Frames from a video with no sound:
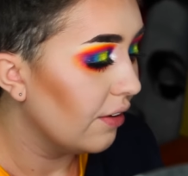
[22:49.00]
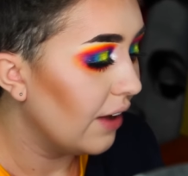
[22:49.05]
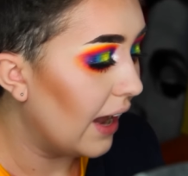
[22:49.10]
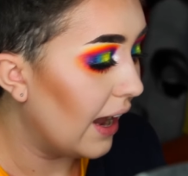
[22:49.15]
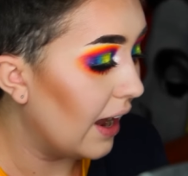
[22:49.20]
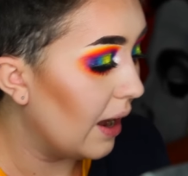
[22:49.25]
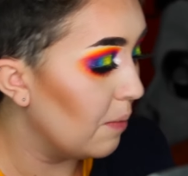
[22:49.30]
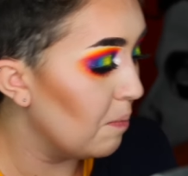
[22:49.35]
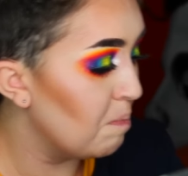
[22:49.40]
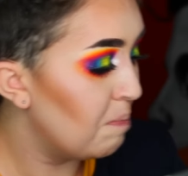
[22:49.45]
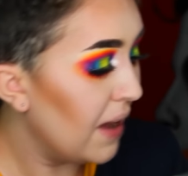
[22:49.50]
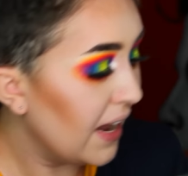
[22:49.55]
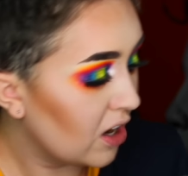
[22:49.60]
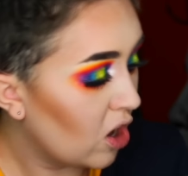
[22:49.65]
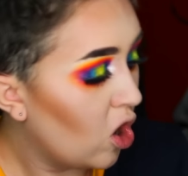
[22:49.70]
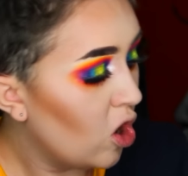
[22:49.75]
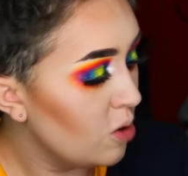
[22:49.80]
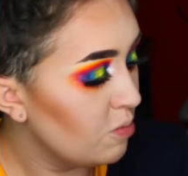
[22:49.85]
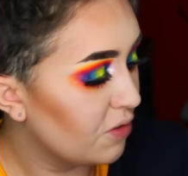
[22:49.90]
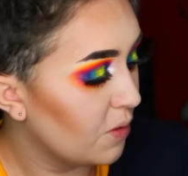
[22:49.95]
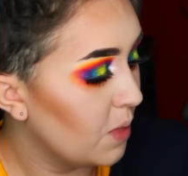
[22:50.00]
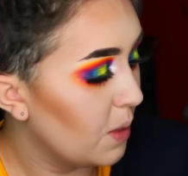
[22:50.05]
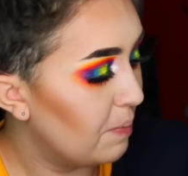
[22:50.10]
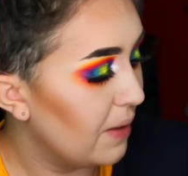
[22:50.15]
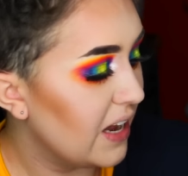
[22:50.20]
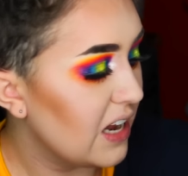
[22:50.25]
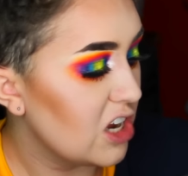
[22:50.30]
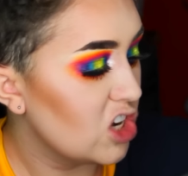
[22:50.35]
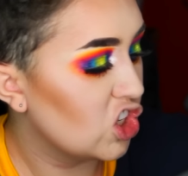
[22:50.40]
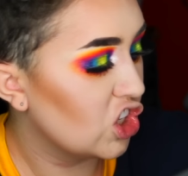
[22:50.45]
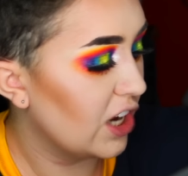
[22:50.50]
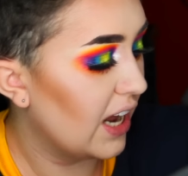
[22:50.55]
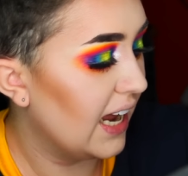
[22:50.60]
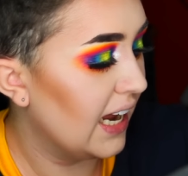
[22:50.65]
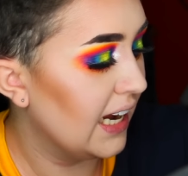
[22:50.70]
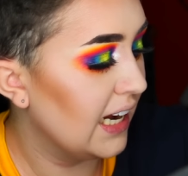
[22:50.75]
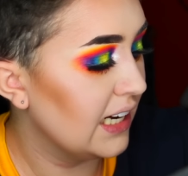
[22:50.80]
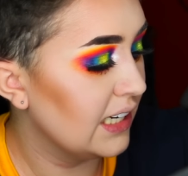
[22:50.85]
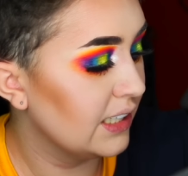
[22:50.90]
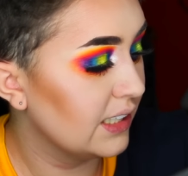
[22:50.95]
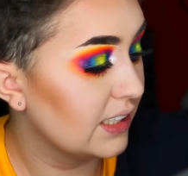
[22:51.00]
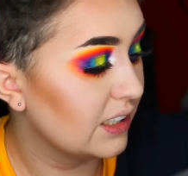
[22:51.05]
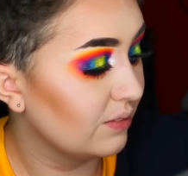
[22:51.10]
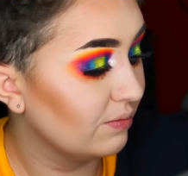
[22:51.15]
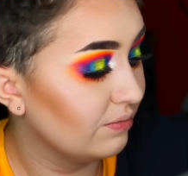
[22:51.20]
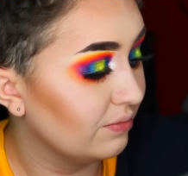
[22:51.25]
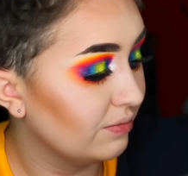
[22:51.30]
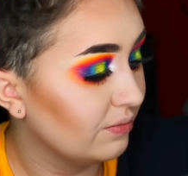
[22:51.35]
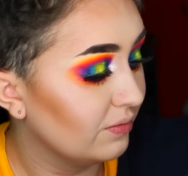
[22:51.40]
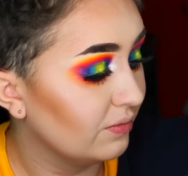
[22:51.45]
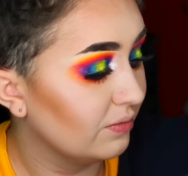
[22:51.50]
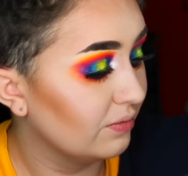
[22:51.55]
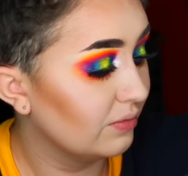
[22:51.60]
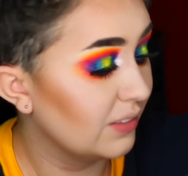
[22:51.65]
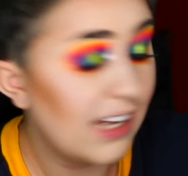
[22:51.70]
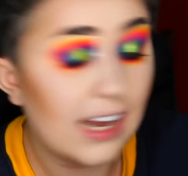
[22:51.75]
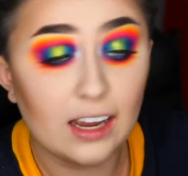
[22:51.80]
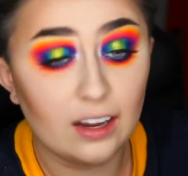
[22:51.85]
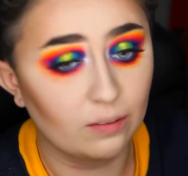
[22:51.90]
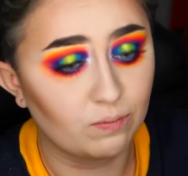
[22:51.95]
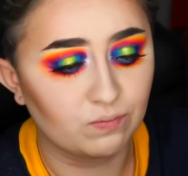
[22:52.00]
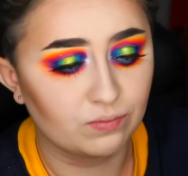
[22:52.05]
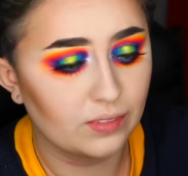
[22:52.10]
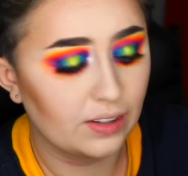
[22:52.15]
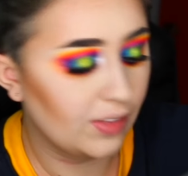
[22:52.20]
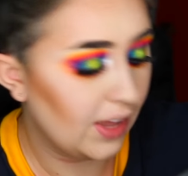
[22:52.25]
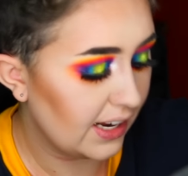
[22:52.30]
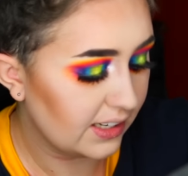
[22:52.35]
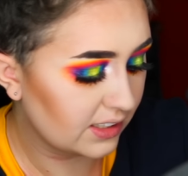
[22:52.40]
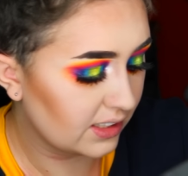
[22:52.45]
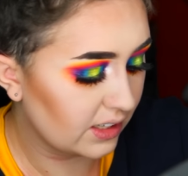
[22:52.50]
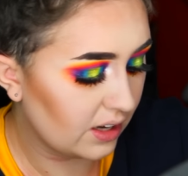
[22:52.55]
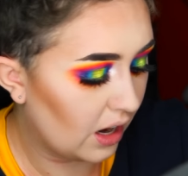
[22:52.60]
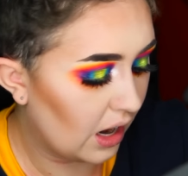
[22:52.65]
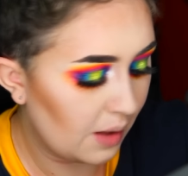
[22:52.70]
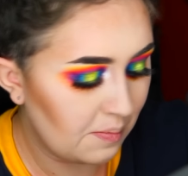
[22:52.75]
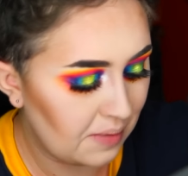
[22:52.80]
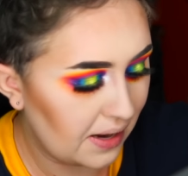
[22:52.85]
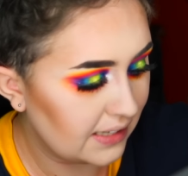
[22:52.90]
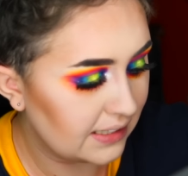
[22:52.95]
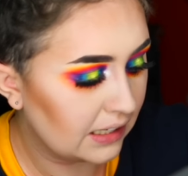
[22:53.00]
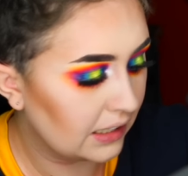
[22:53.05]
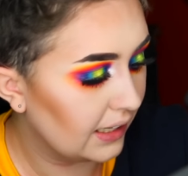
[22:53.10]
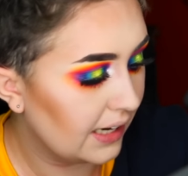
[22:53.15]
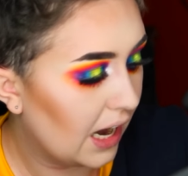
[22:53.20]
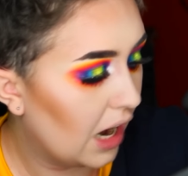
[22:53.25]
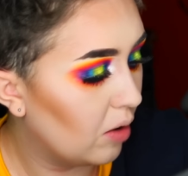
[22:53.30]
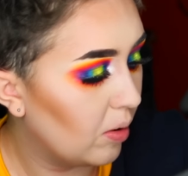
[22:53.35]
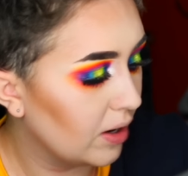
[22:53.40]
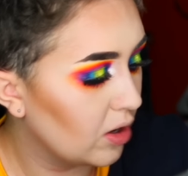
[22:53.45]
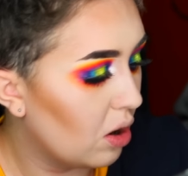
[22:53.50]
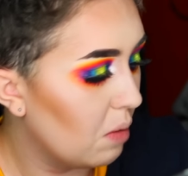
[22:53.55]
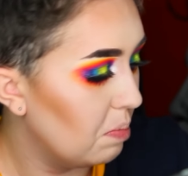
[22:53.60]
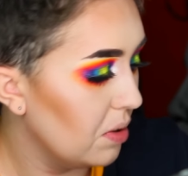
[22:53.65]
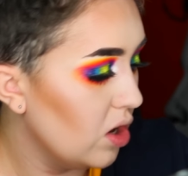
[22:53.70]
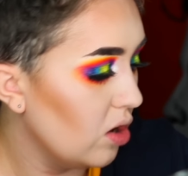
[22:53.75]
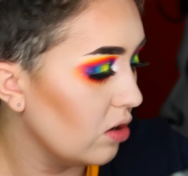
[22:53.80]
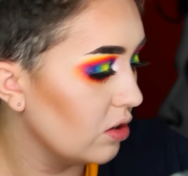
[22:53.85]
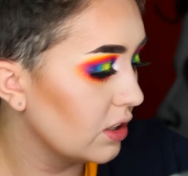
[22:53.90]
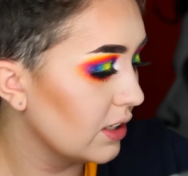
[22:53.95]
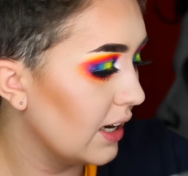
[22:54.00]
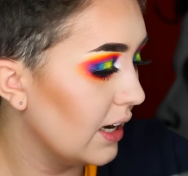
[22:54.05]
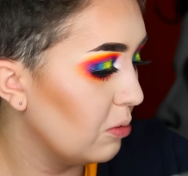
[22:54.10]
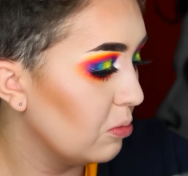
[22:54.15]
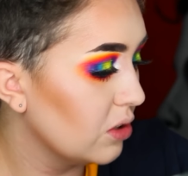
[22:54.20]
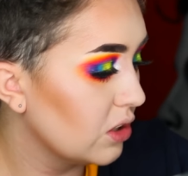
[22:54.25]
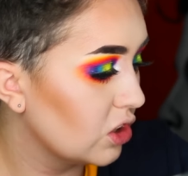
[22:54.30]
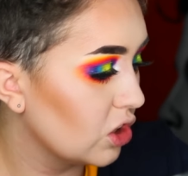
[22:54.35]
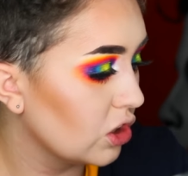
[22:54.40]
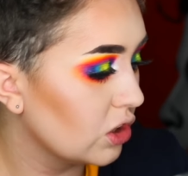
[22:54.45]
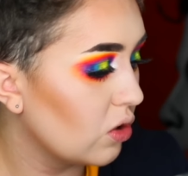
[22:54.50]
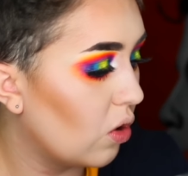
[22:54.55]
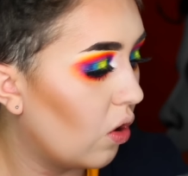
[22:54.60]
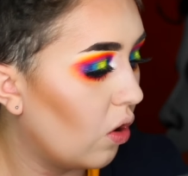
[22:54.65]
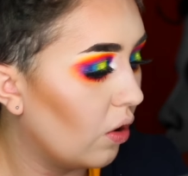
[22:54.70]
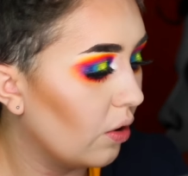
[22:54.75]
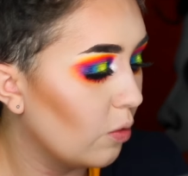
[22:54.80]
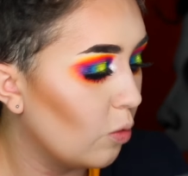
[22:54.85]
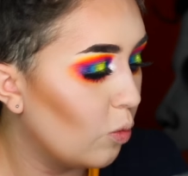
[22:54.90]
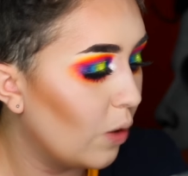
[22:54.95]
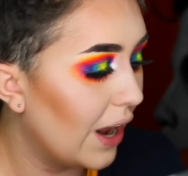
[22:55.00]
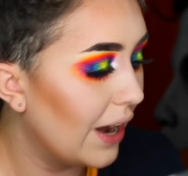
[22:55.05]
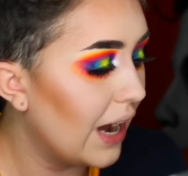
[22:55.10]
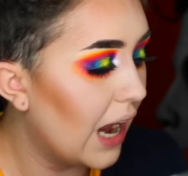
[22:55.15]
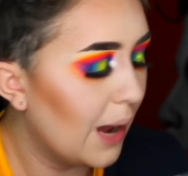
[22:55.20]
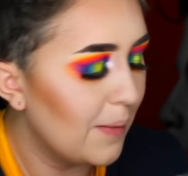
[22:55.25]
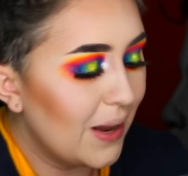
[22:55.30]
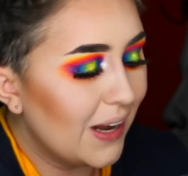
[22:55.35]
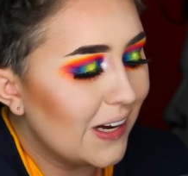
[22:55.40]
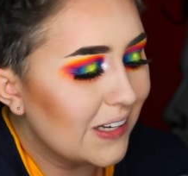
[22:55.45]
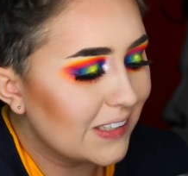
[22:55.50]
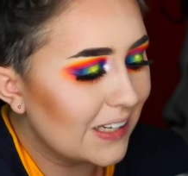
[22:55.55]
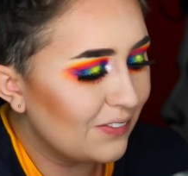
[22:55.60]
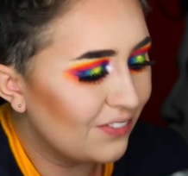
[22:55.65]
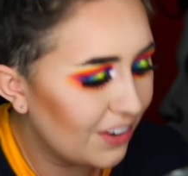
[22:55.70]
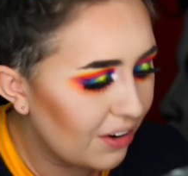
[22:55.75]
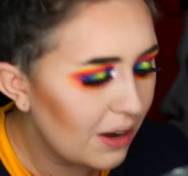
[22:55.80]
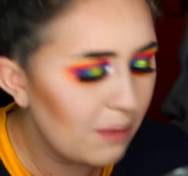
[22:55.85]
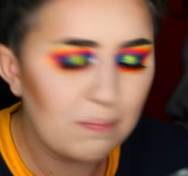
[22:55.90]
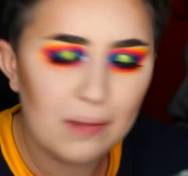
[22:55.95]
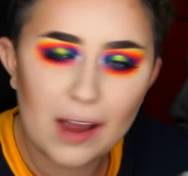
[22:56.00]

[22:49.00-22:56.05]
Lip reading: back home from the beach. And yeah, that's basically how I got burnt. It was just on one arm, and it's very